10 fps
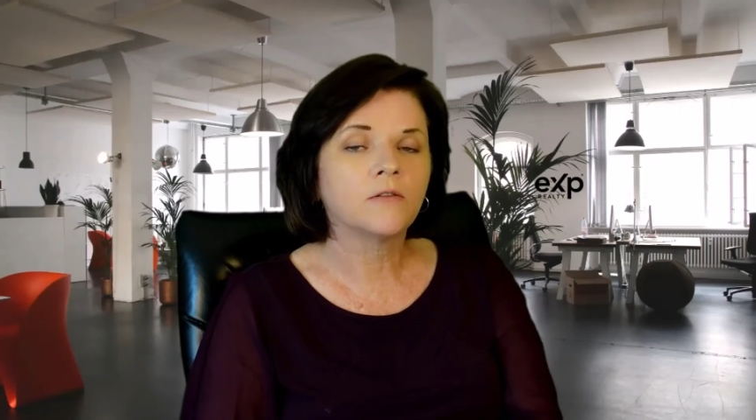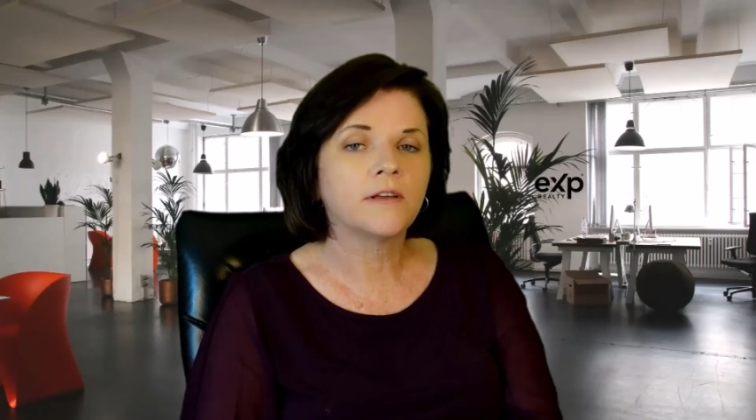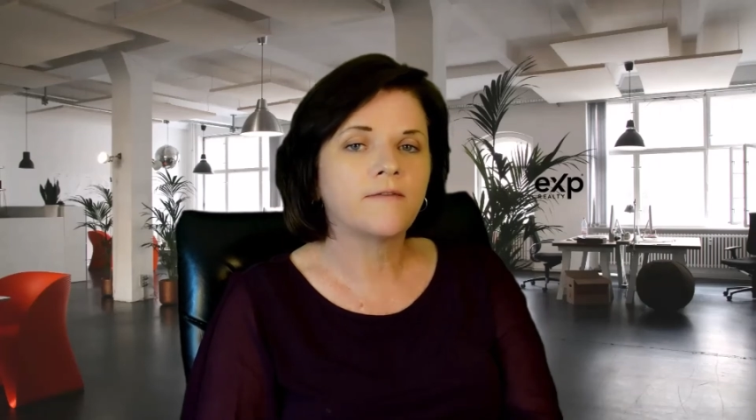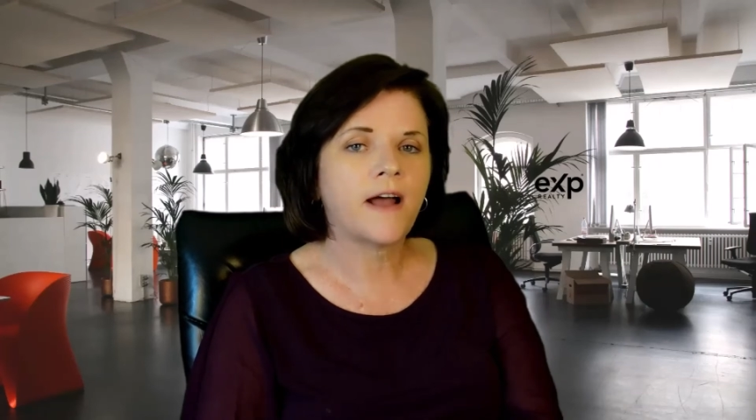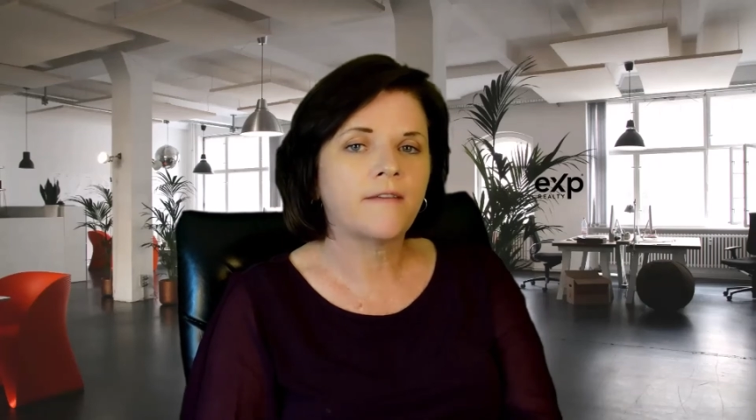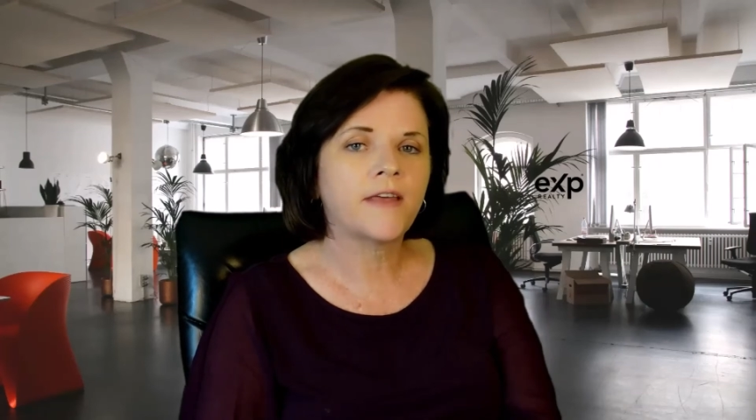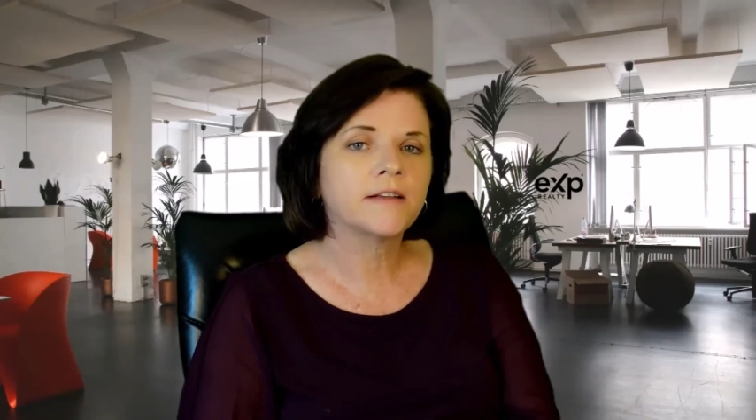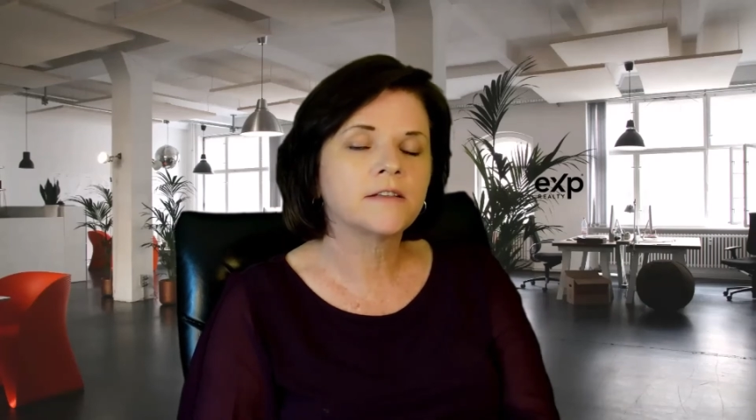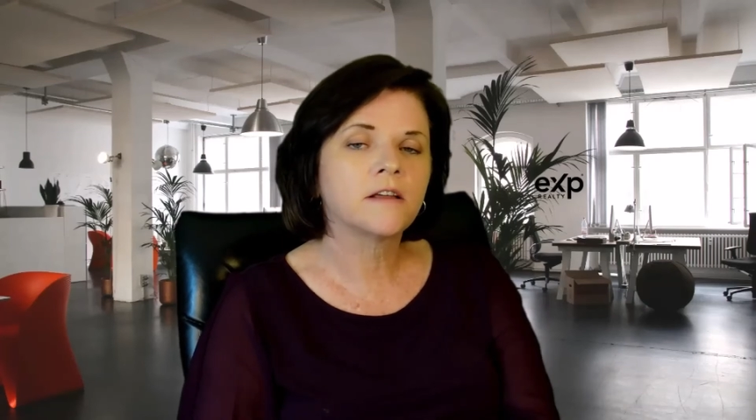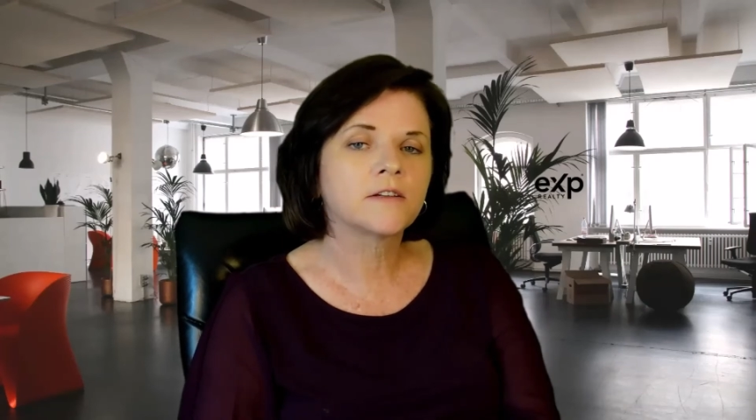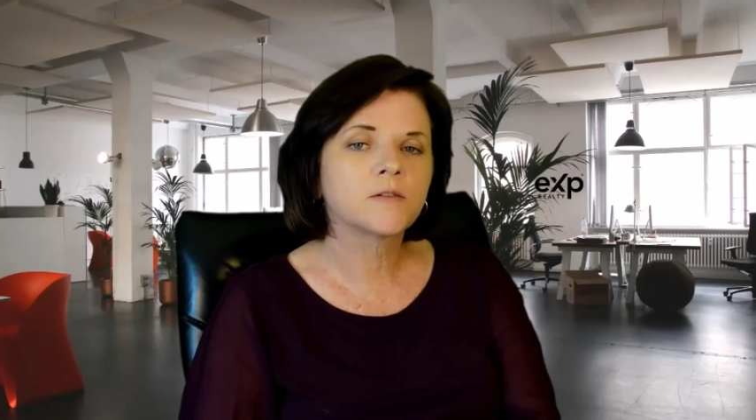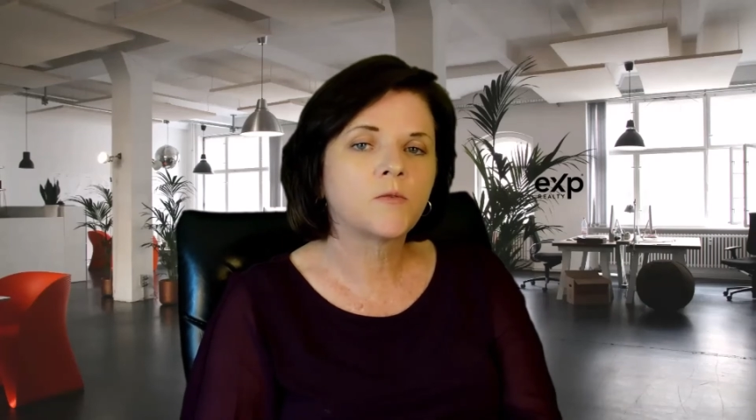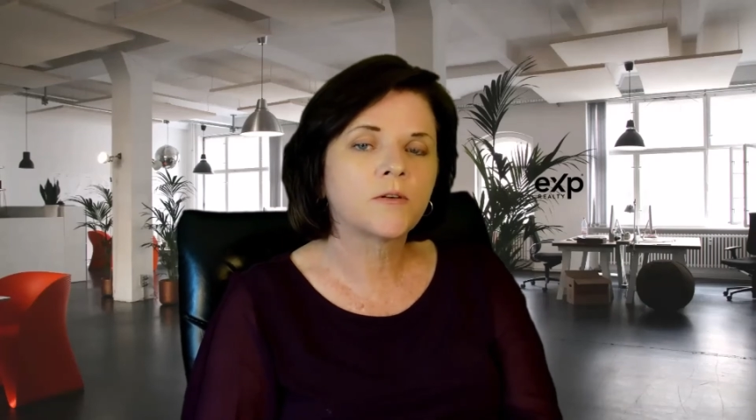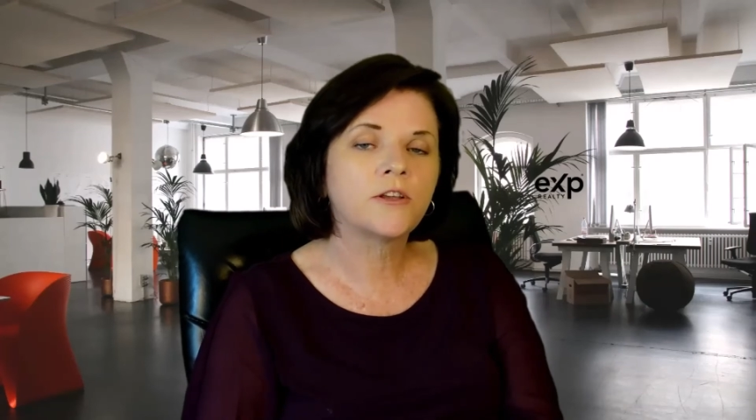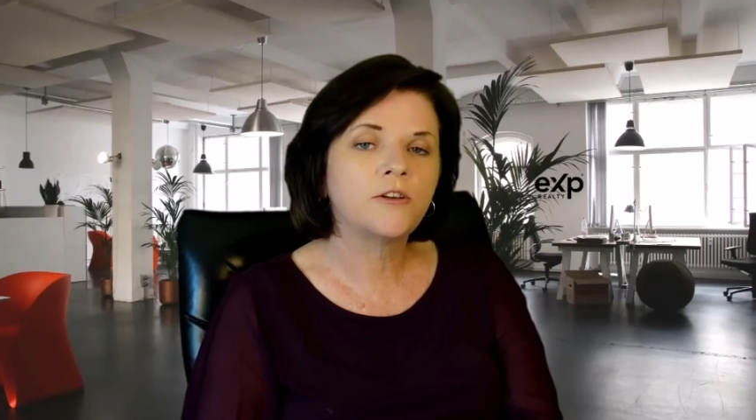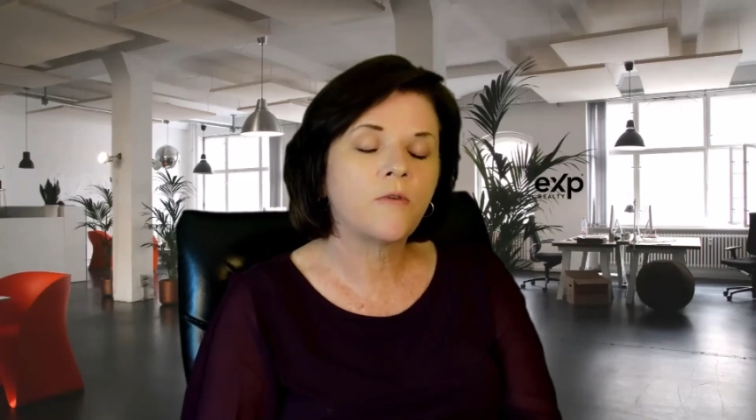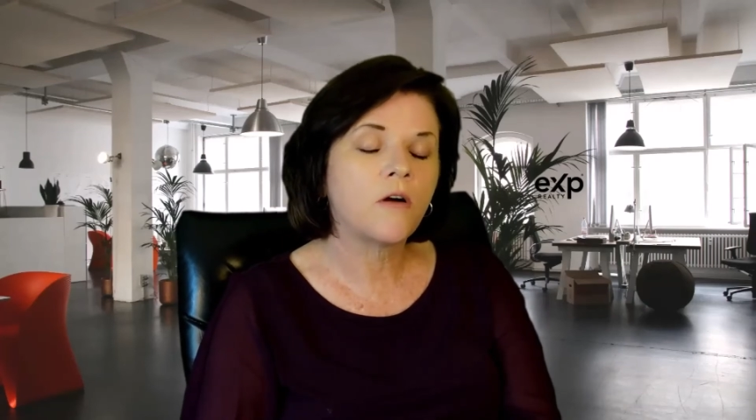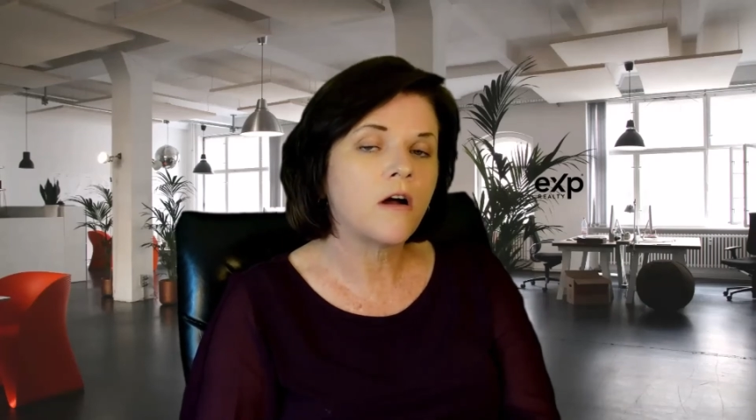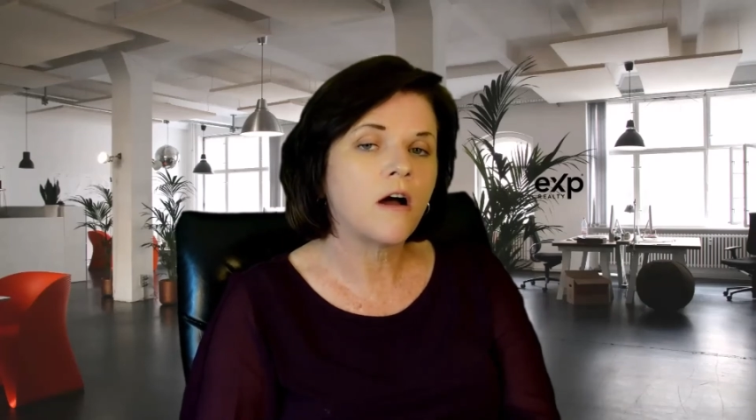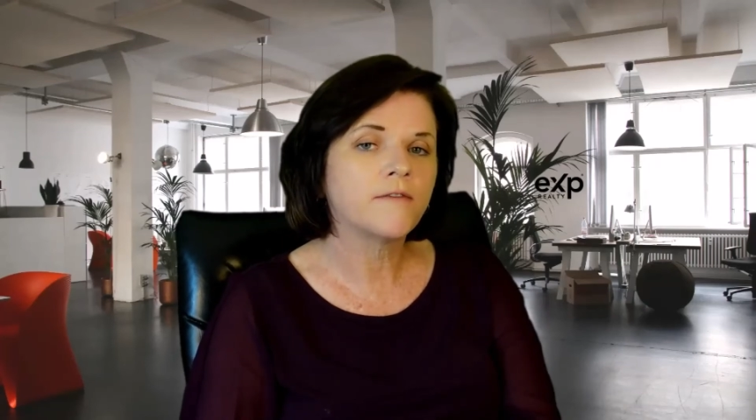only $5,000 more than you
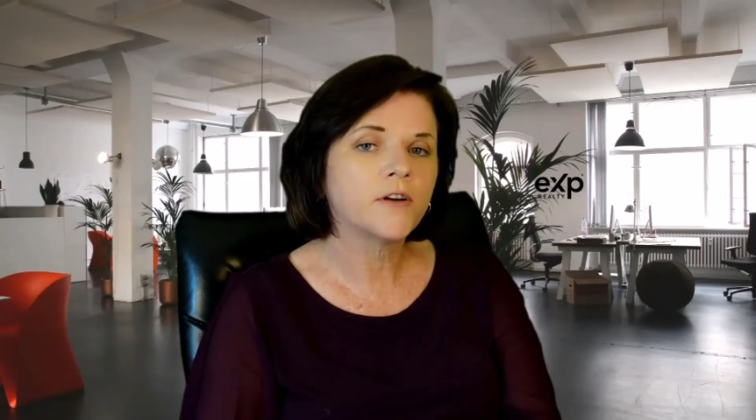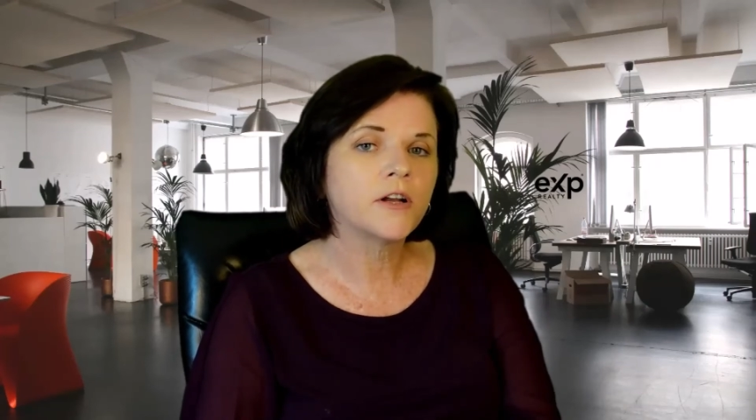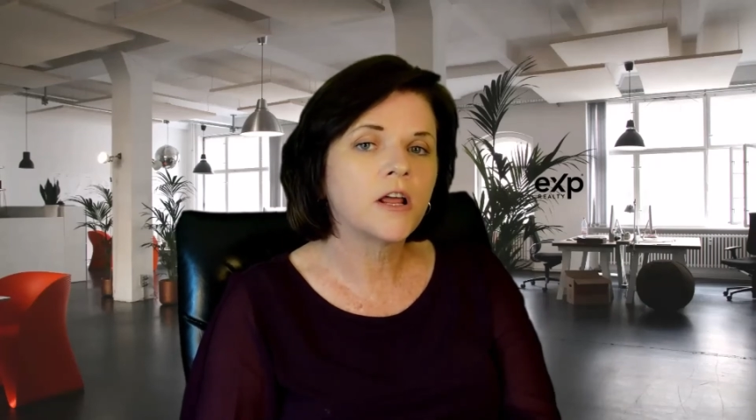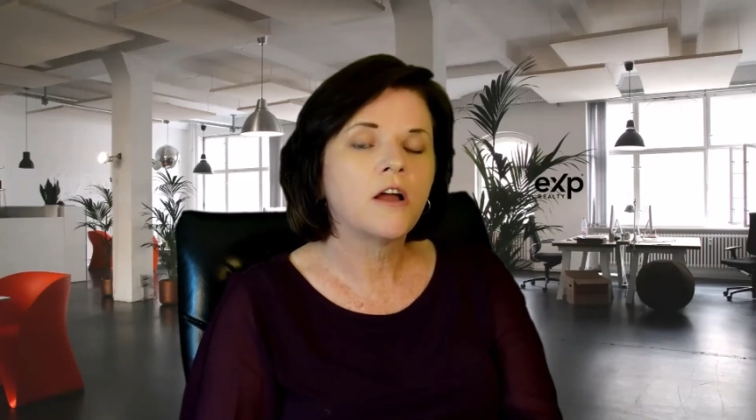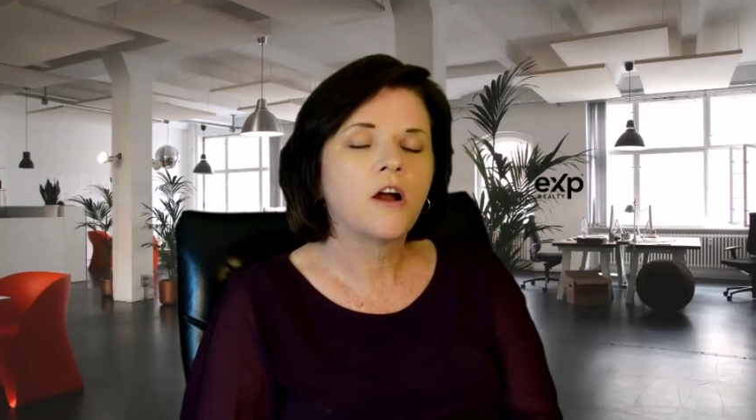offered,